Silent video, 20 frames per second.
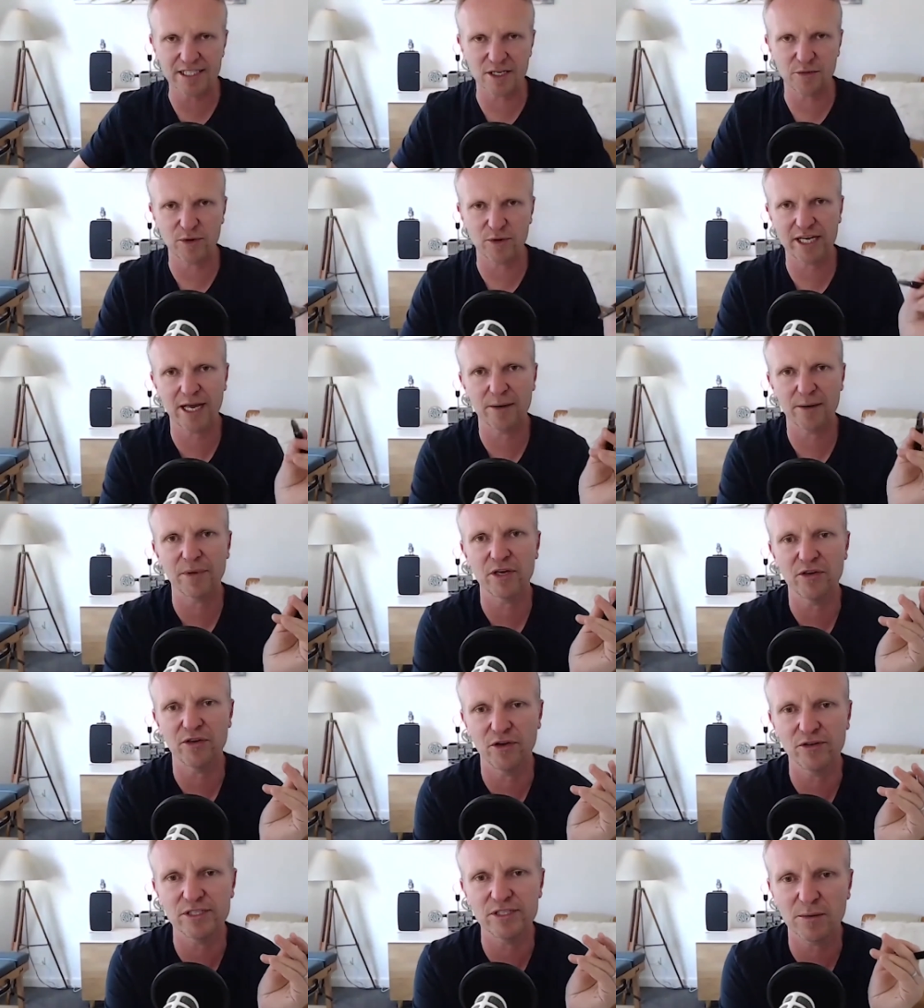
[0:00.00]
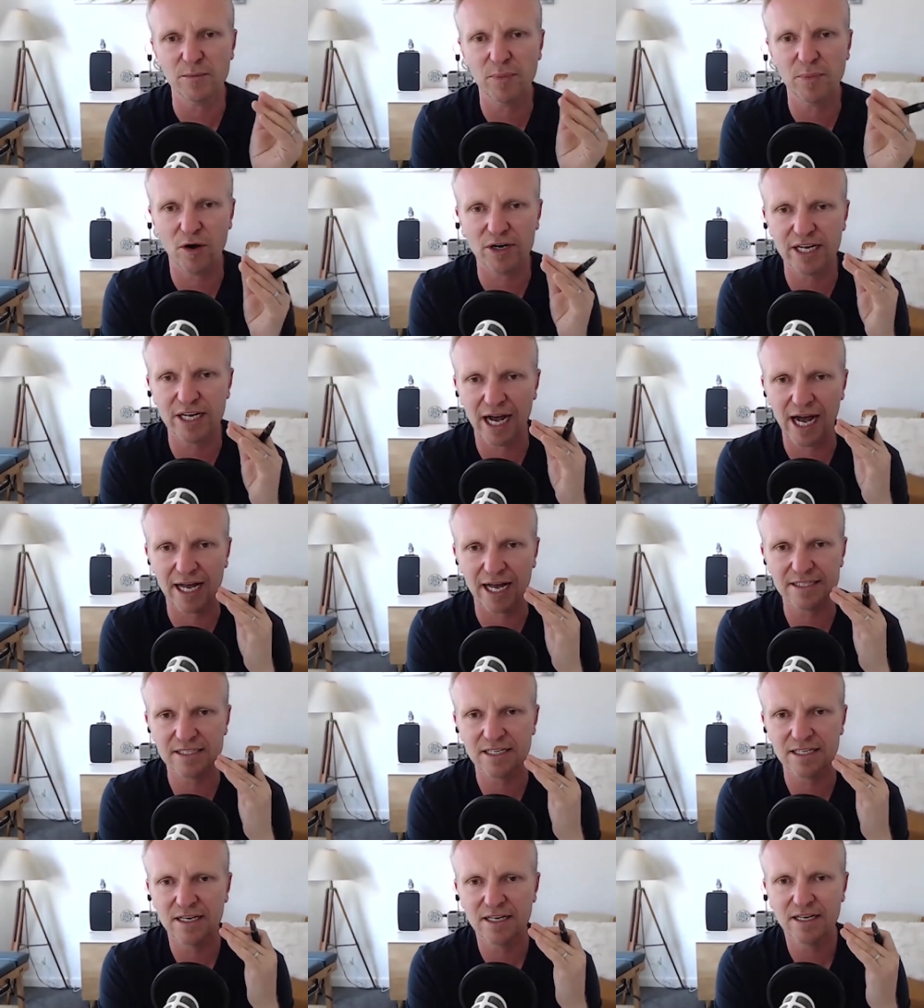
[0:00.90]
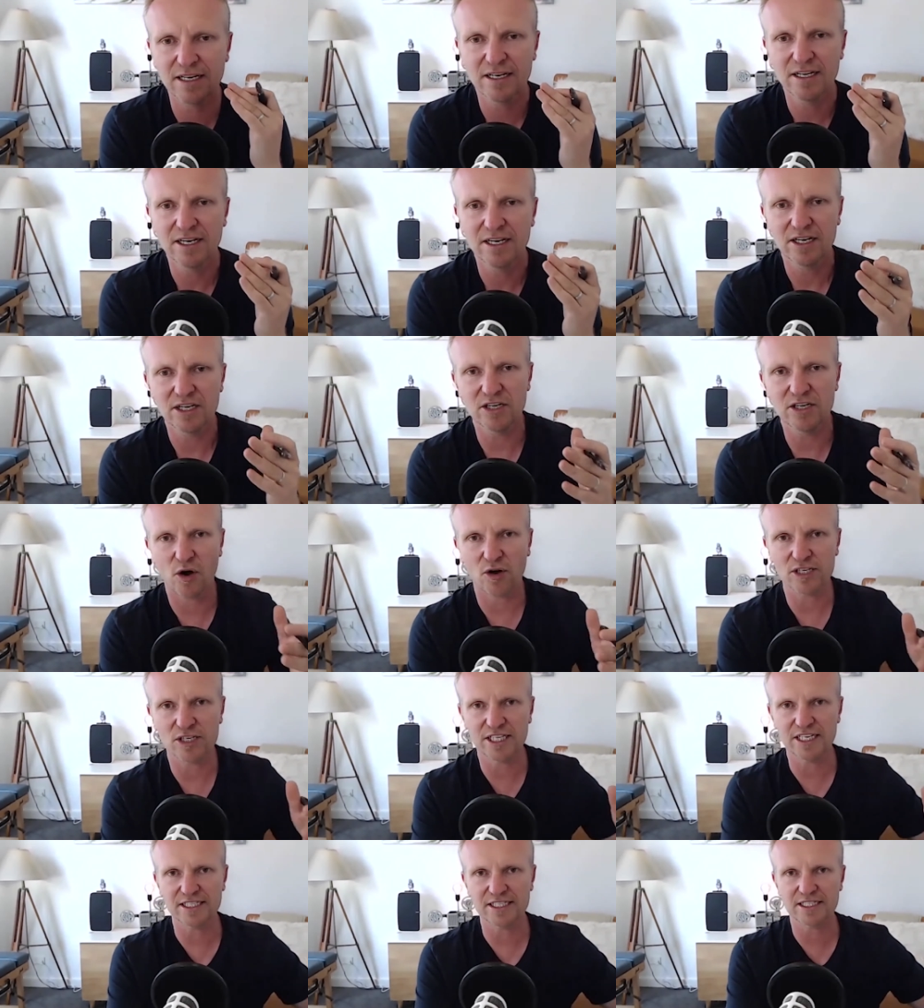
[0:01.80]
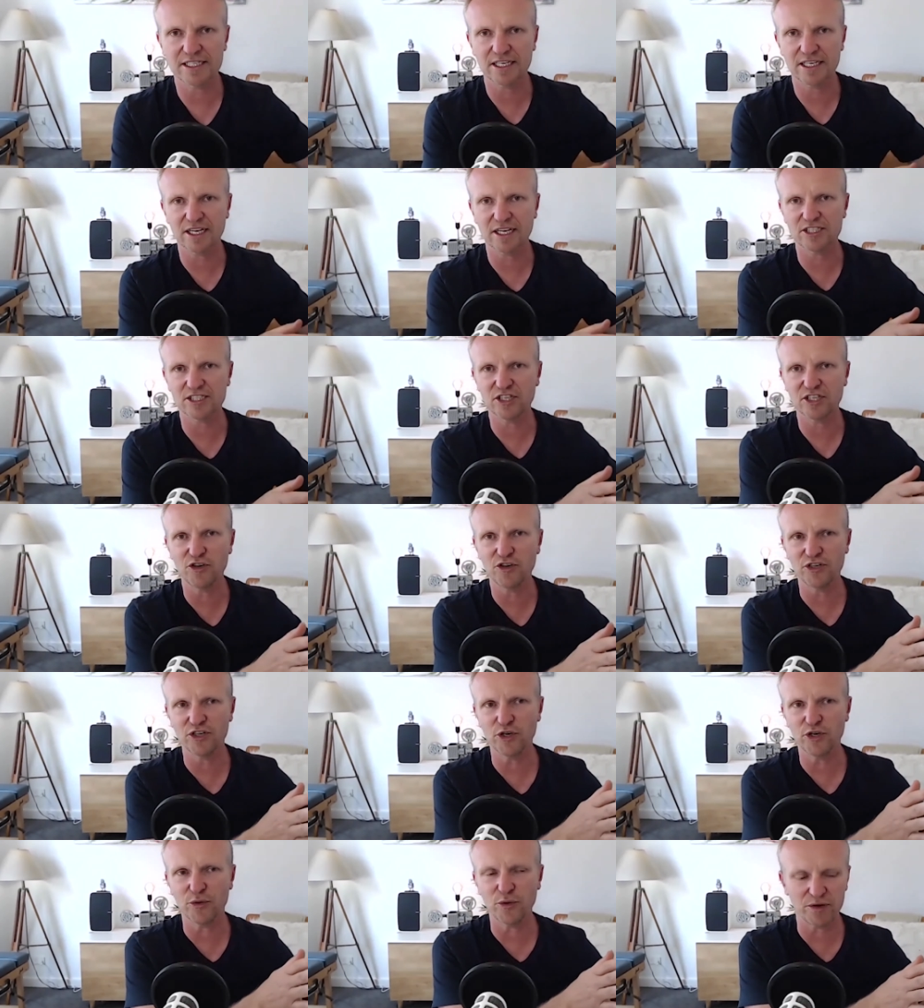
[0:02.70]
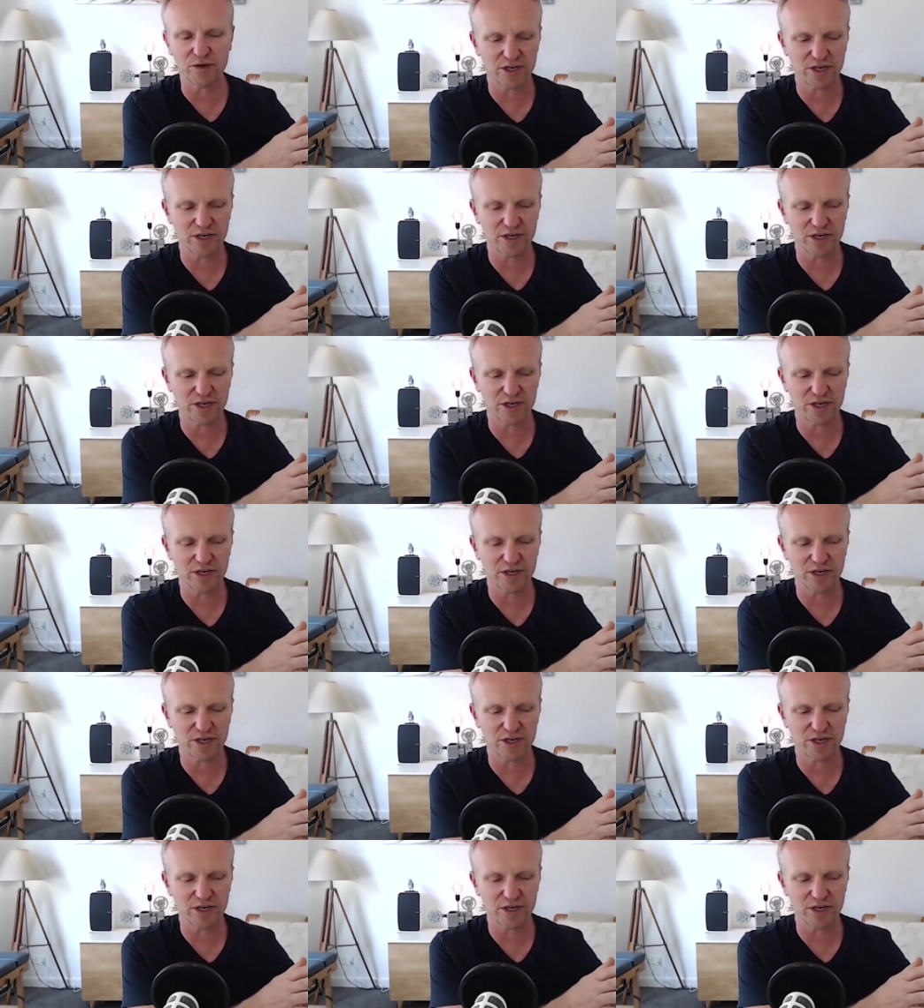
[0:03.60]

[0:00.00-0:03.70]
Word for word: that we can be using podcast, not just because you, you